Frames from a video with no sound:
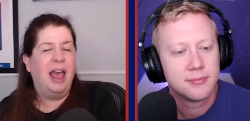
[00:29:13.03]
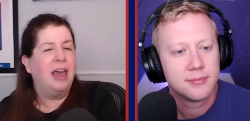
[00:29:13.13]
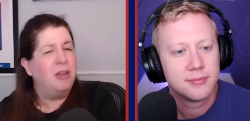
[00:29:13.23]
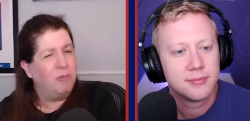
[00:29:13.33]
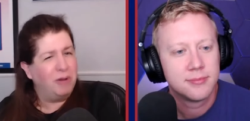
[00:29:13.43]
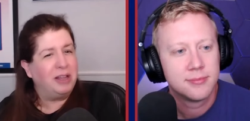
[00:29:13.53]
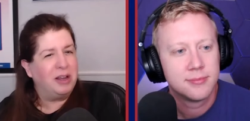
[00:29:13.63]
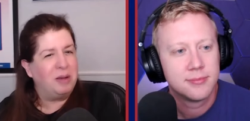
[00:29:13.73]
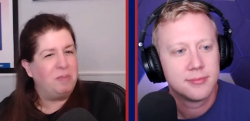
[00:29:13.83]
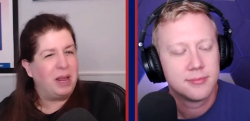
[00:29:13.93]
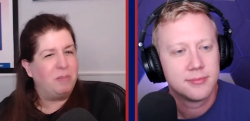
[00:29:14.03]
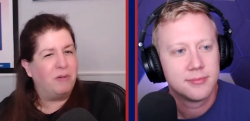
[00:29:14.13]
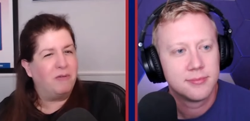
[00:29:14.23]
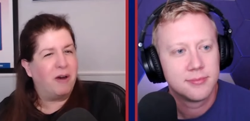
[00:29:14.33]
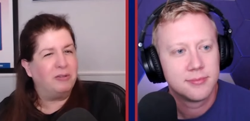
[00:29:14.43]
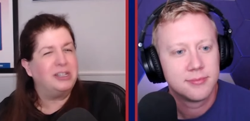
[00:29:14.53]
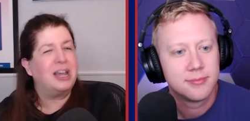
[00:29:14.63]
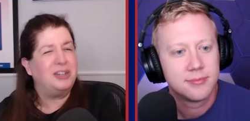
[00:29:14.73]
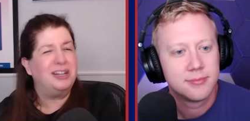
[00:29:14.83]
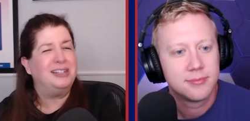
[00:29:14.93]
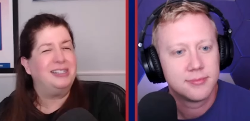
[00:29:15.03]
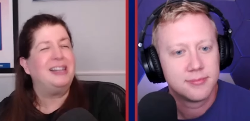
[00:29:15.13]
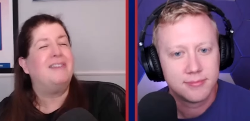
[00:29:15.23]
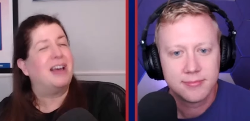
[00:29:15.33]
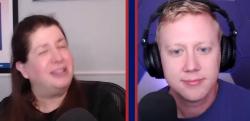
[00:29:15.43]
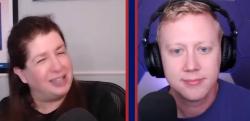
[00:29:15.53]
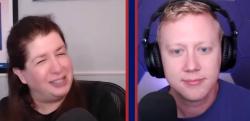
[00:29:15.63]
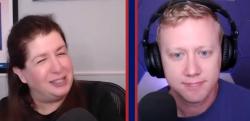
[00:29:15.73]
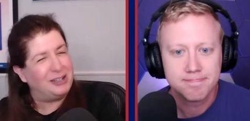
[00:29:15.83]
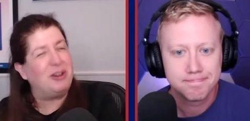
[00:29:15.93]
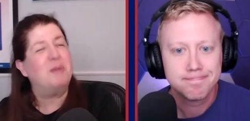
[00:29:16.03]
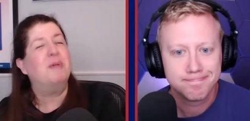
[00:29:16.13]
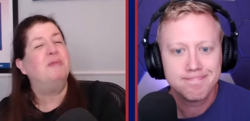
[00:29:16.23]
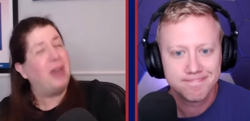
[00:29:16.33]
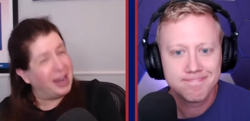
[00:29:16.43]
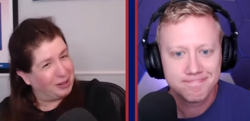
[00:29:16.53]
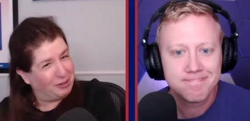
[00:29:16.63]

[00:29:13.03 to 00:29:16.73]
Speaker 1: And they're really good people, folks. As you can see, they've got senses of humor like